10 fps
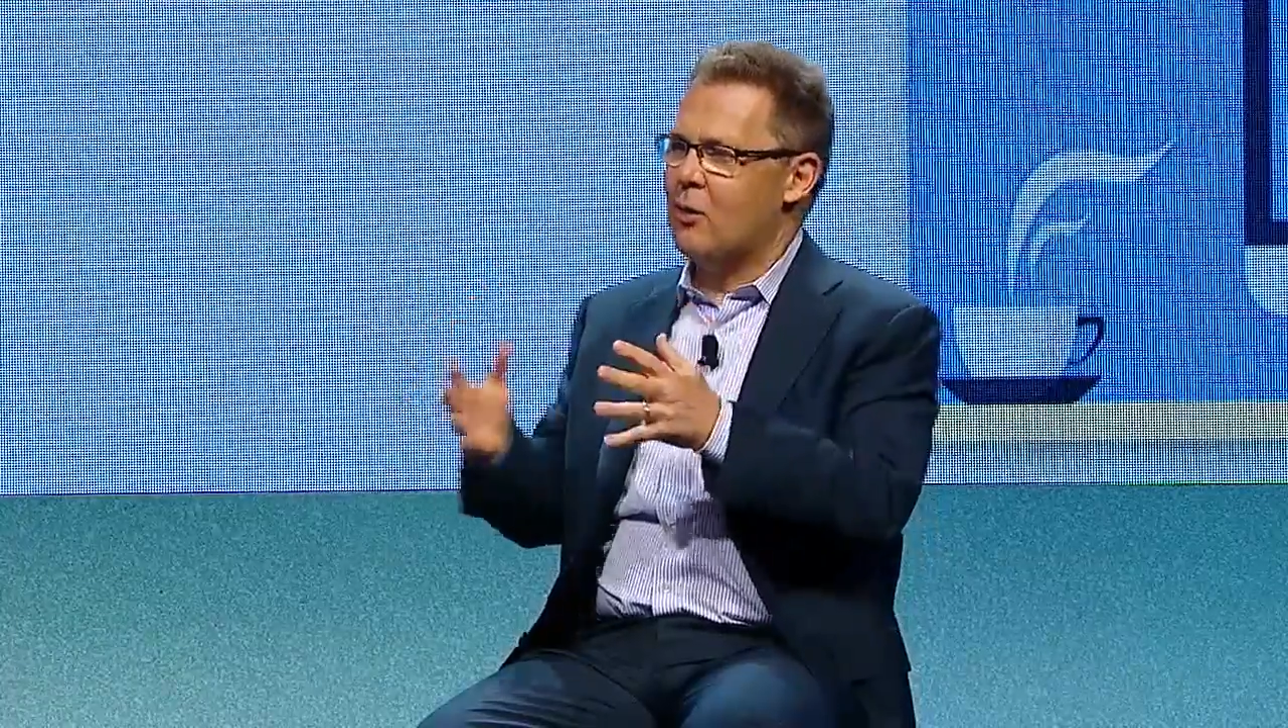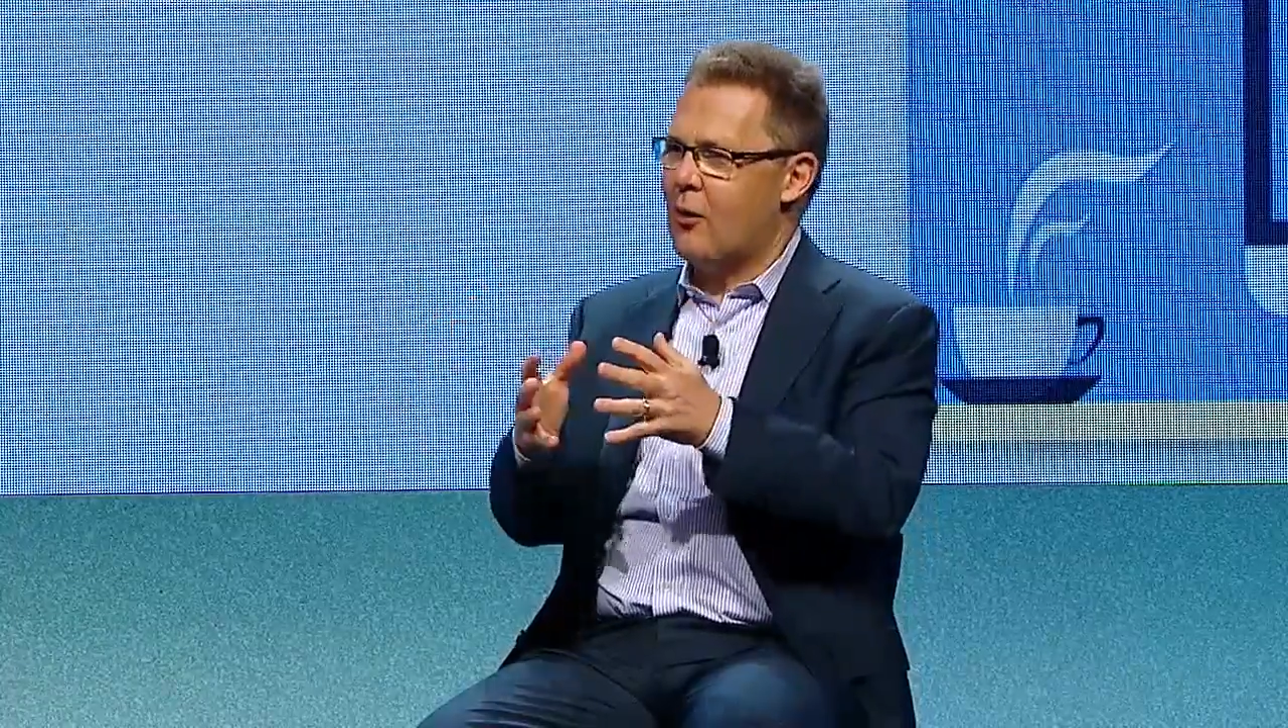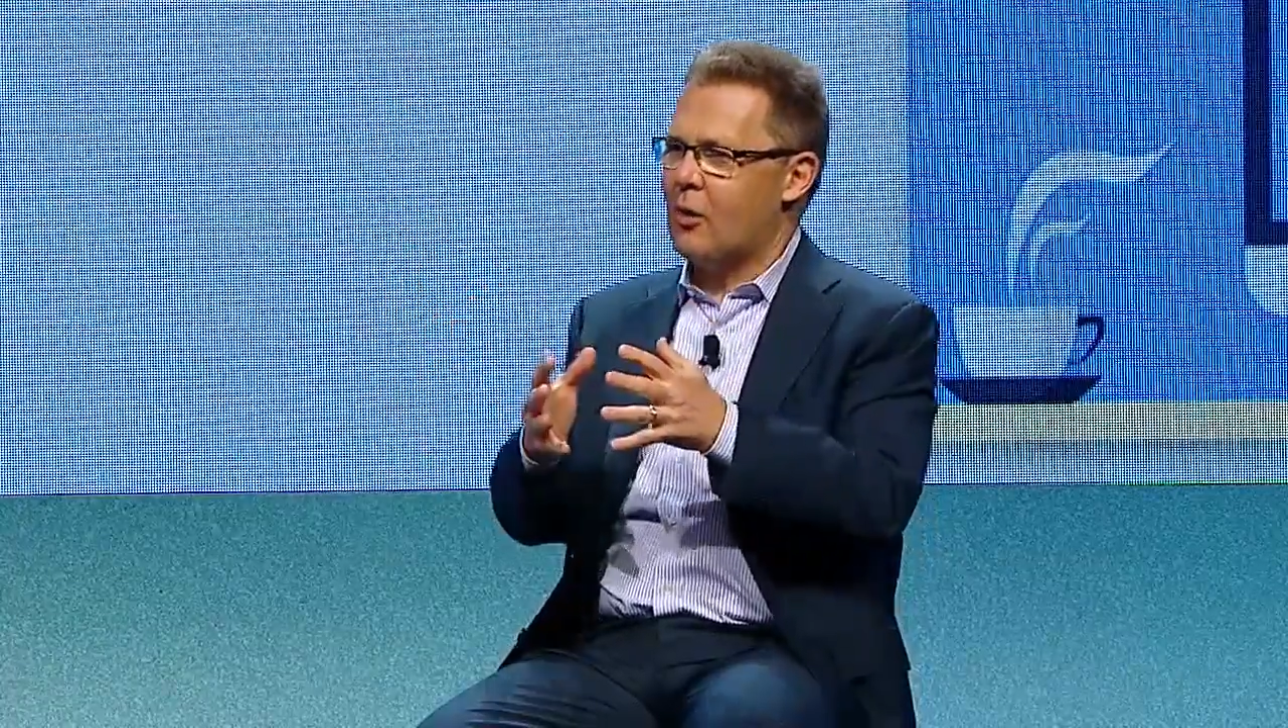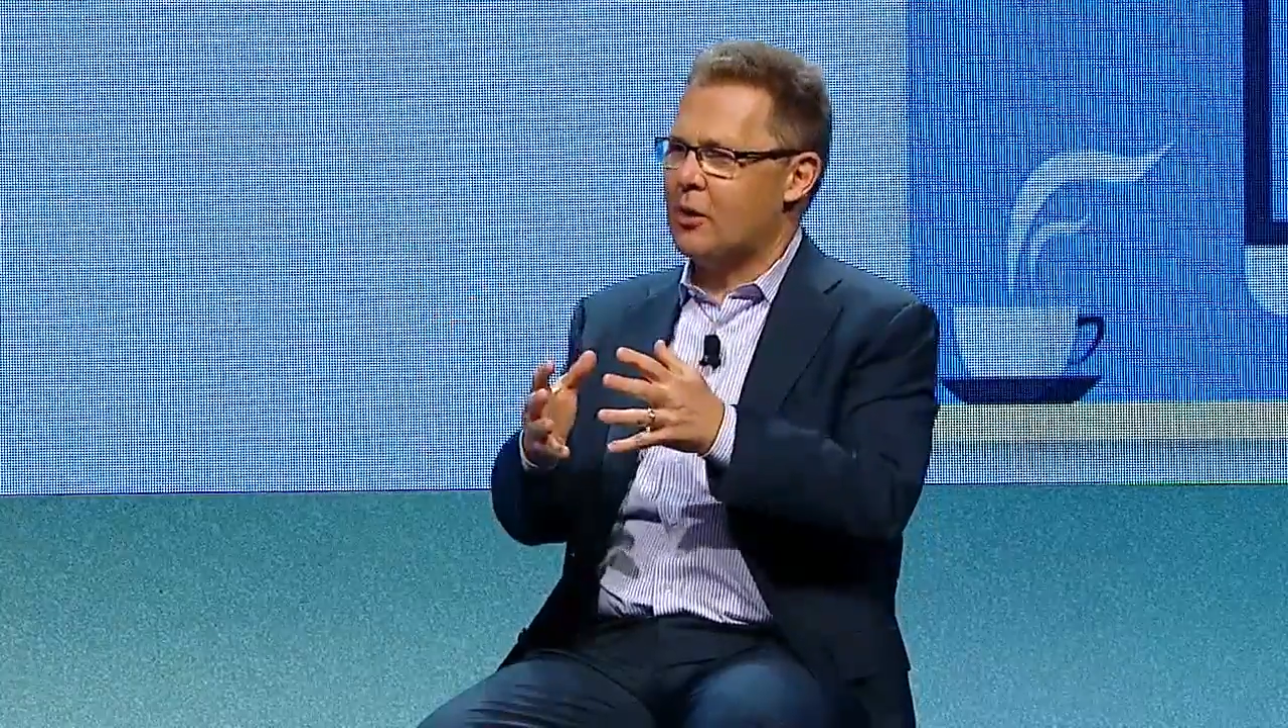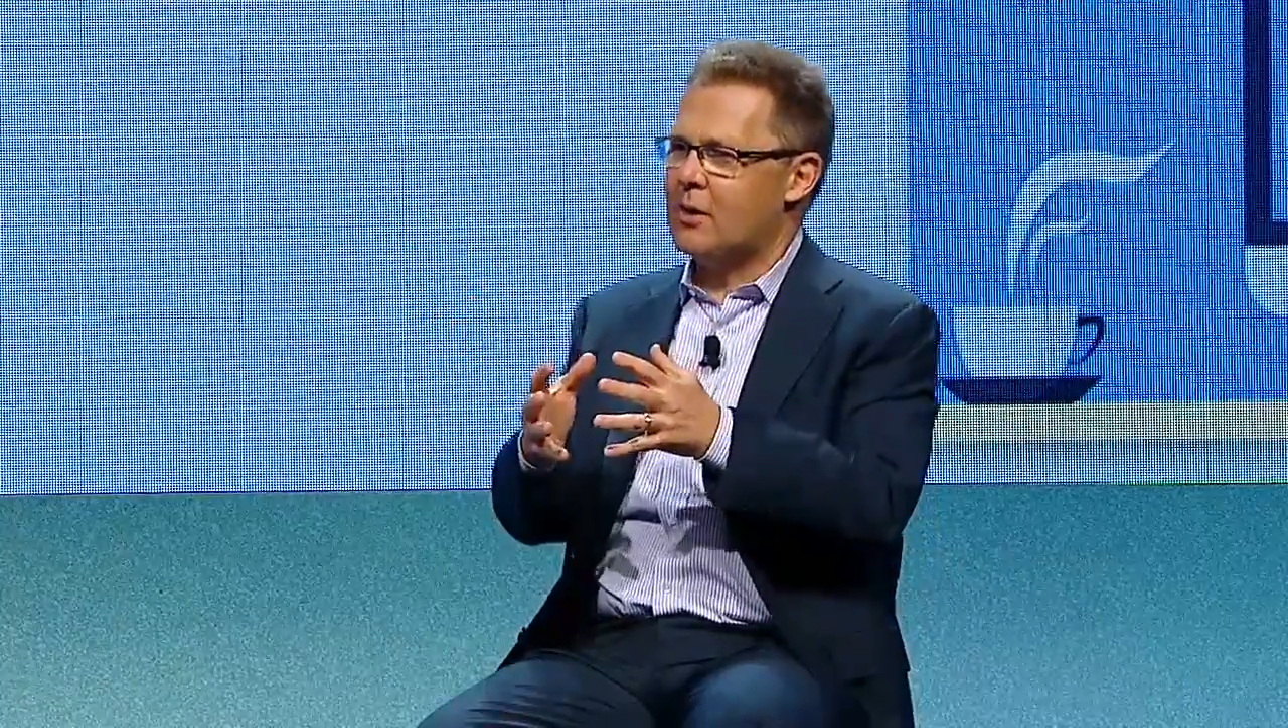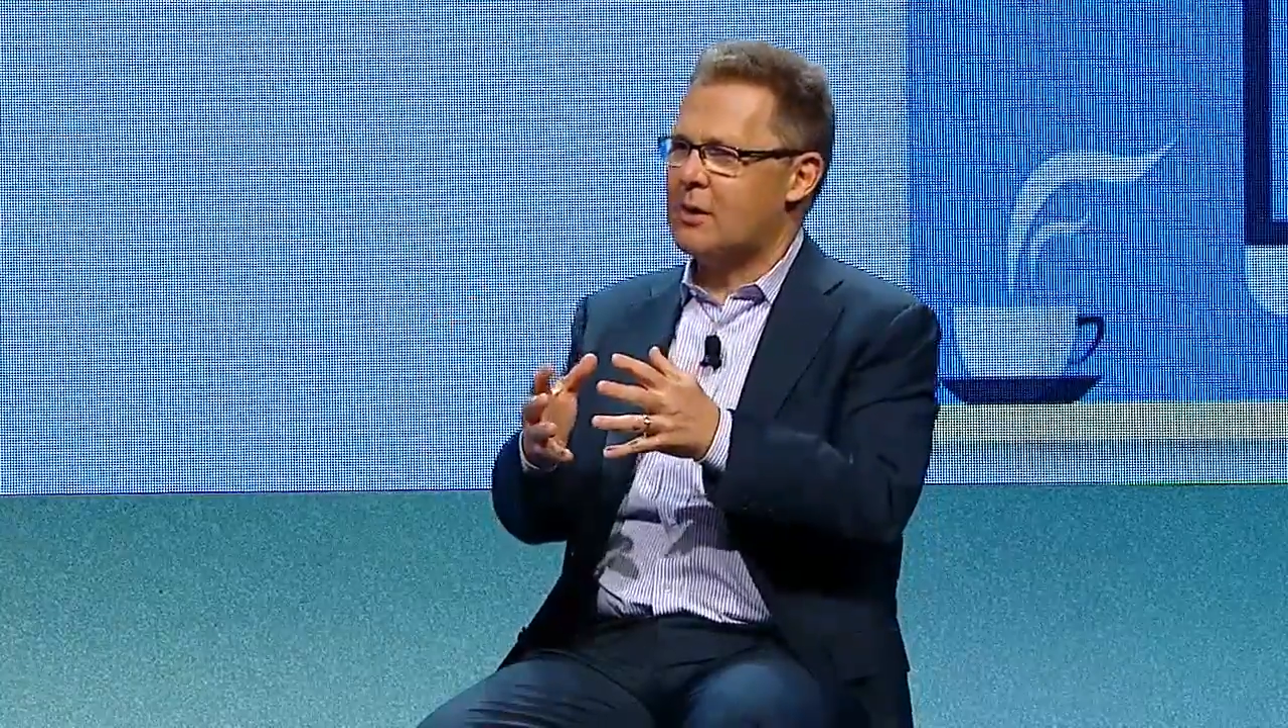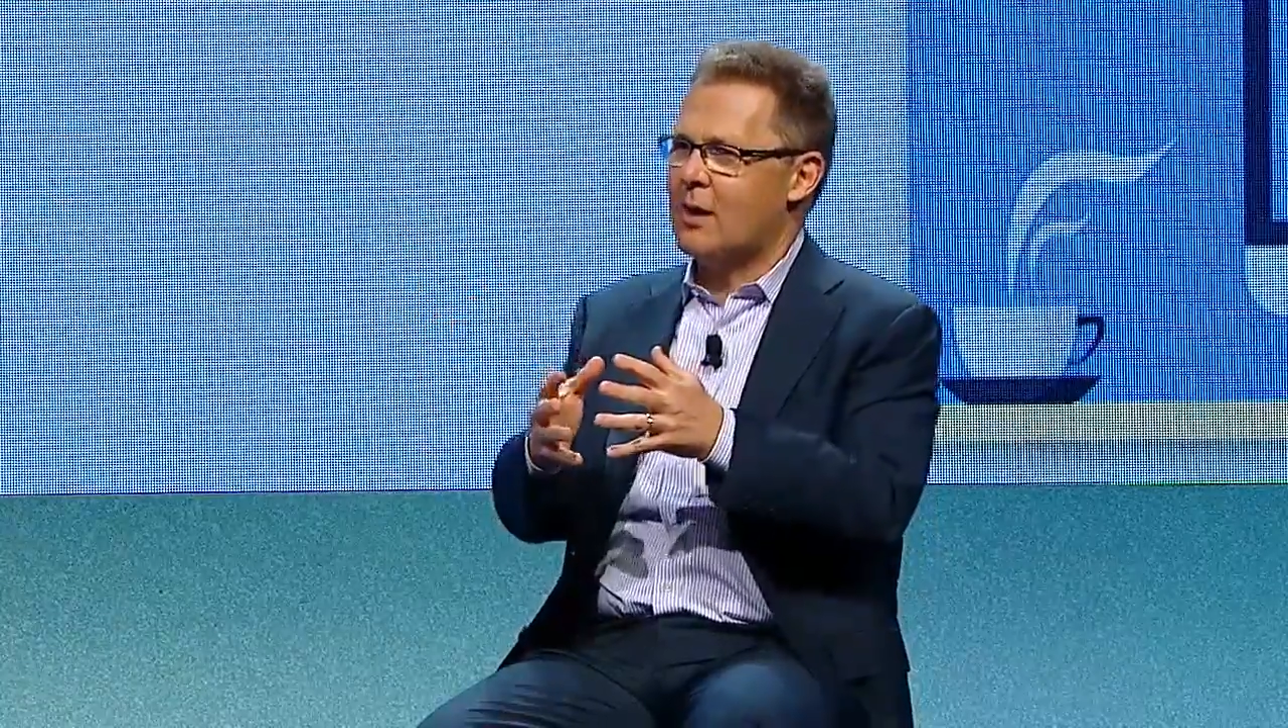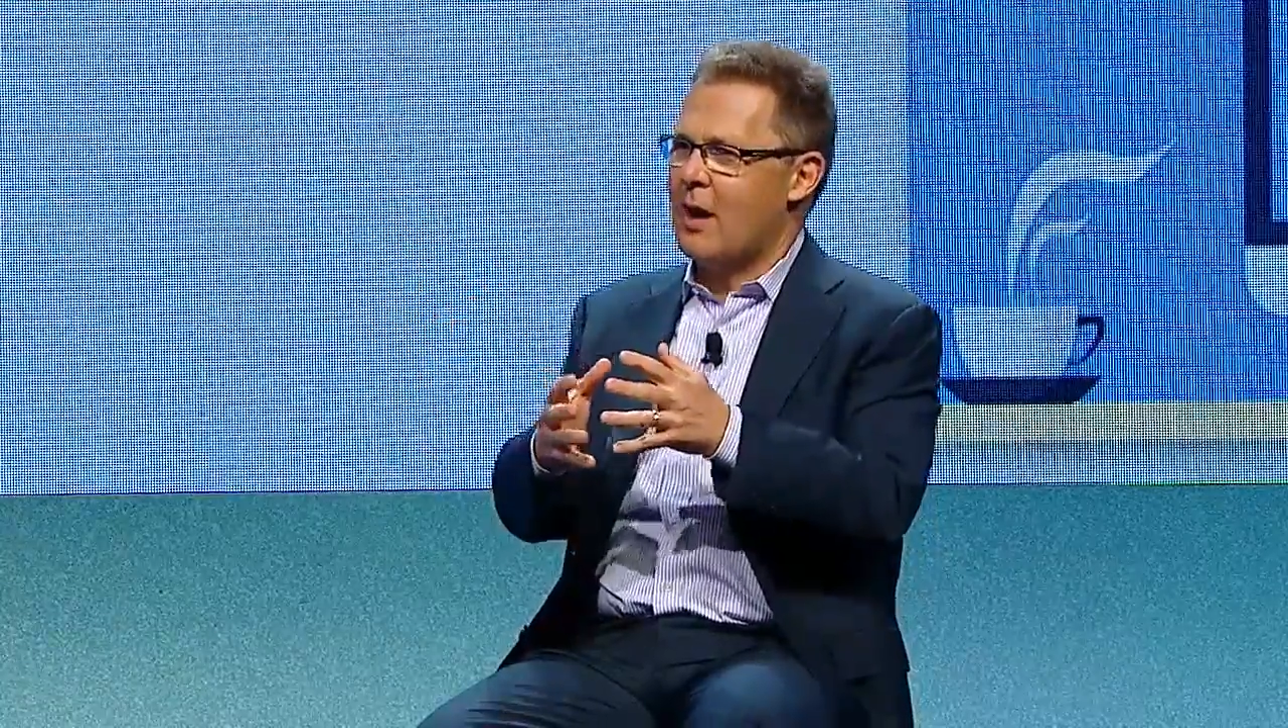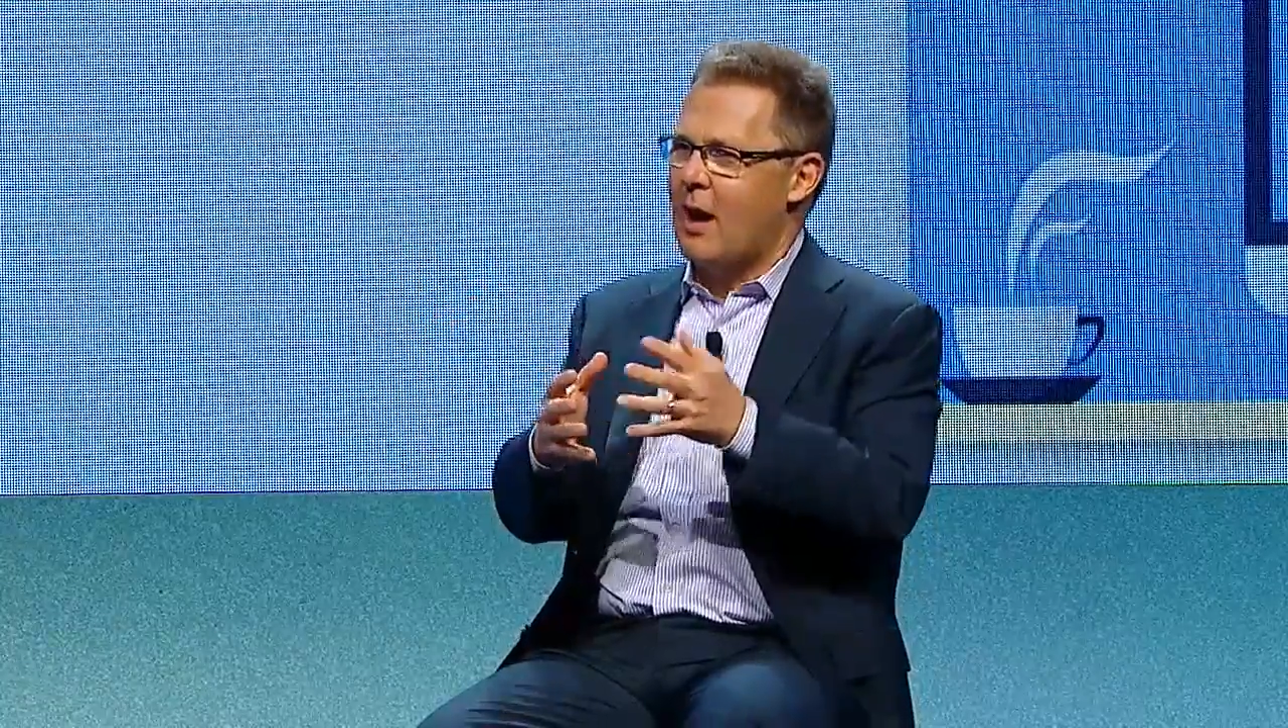focus.